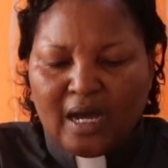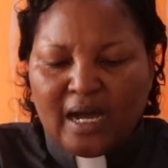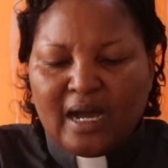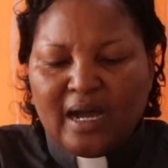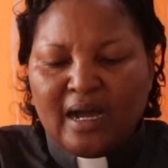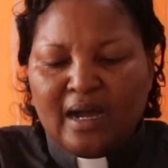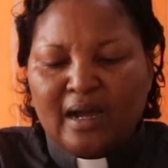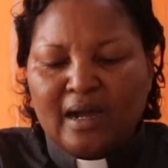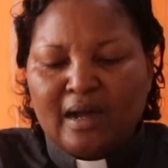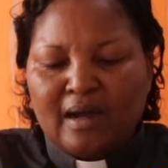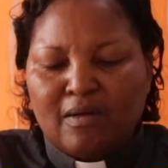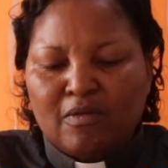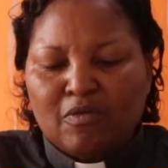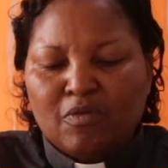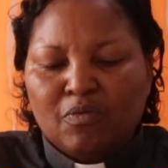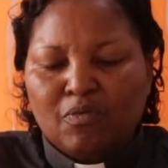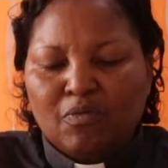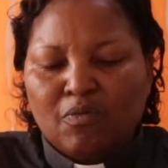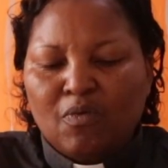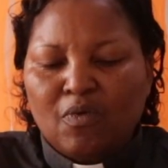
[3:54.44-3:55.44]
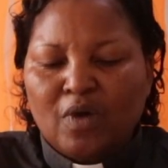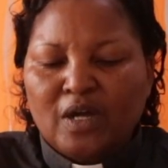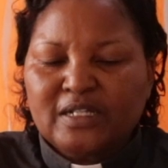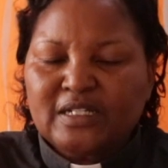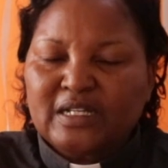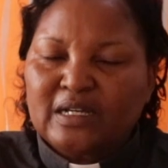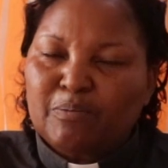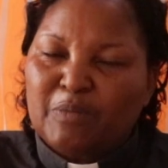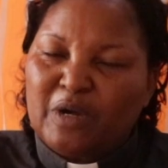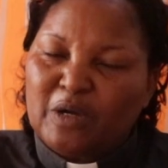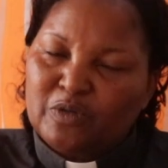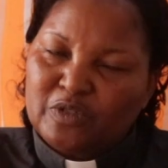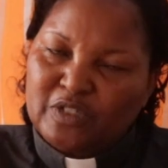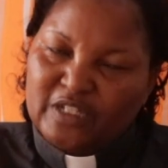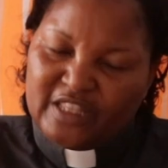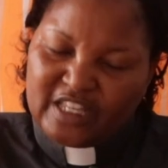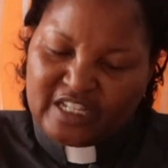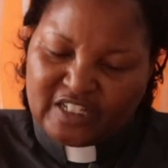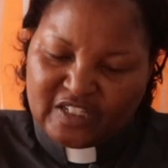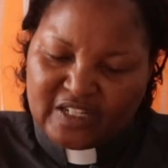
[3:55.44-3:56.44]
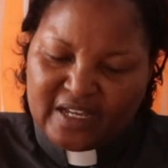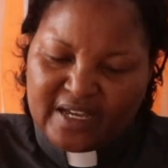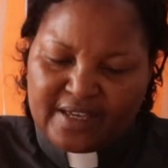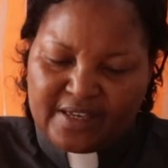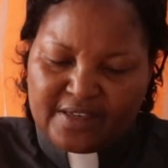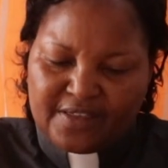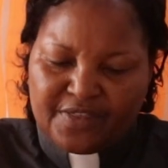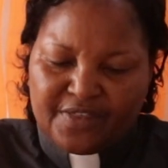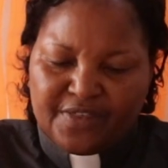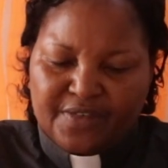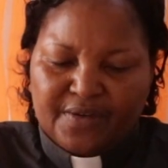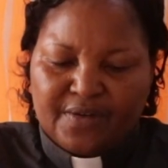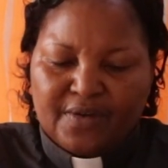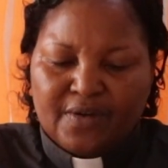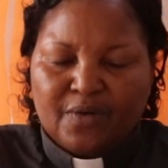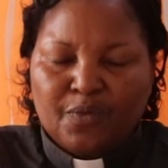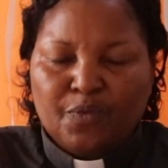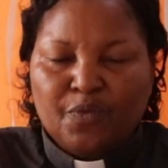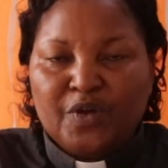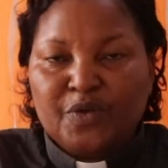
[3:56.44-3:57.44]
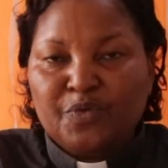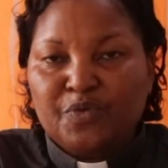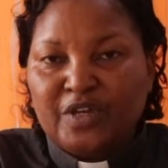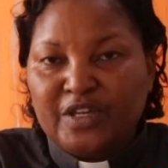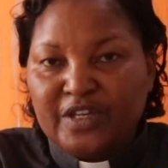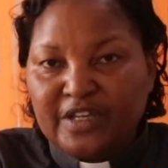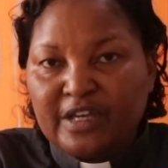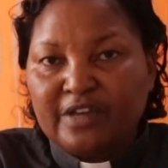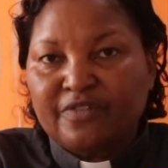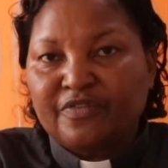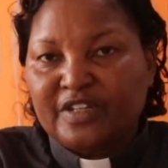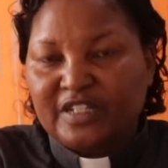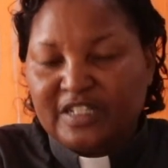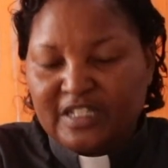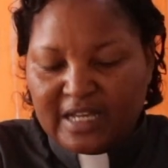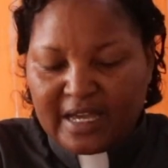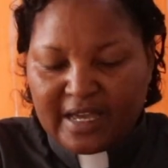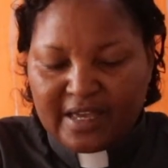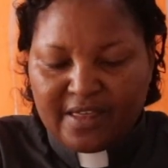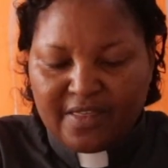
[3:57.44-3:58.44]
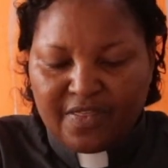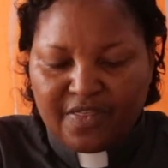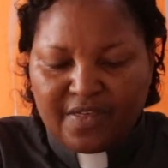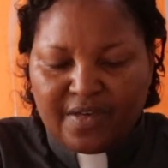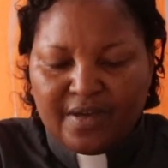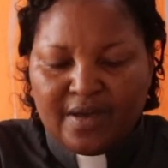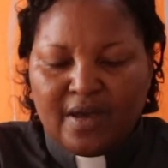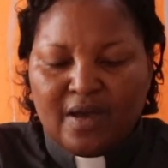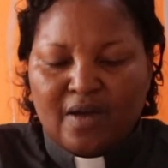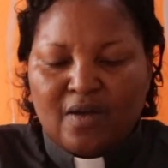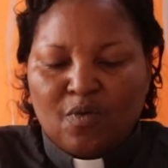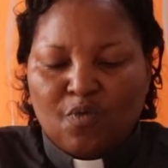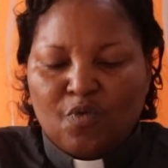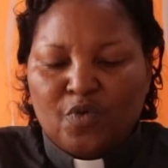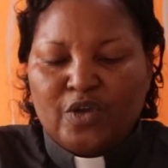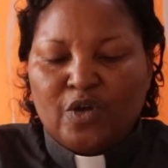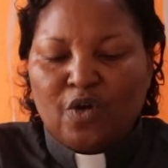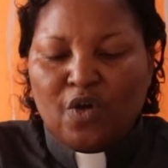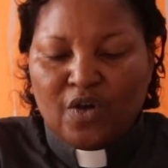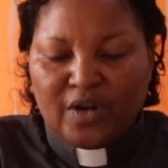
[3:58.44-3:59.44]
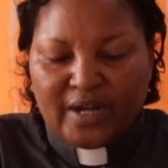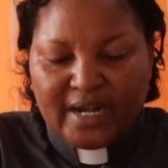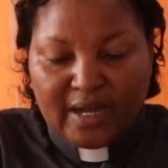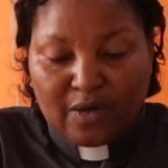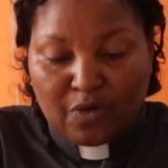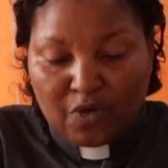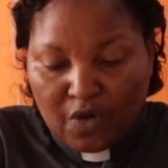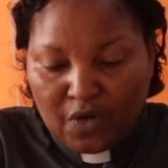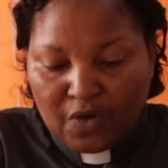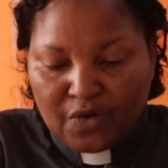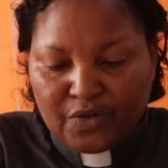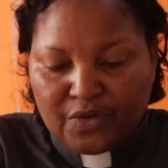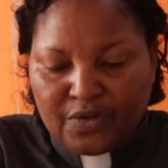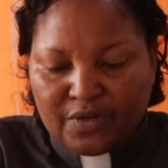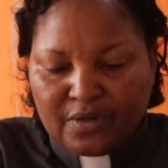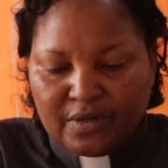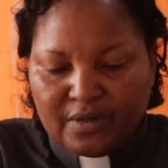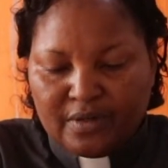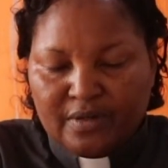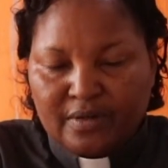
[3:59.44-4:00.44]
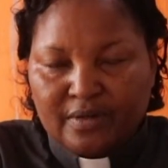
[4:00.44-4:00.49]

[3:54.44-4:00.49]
Uh, what about the tithe? When we give a tithe, we honor God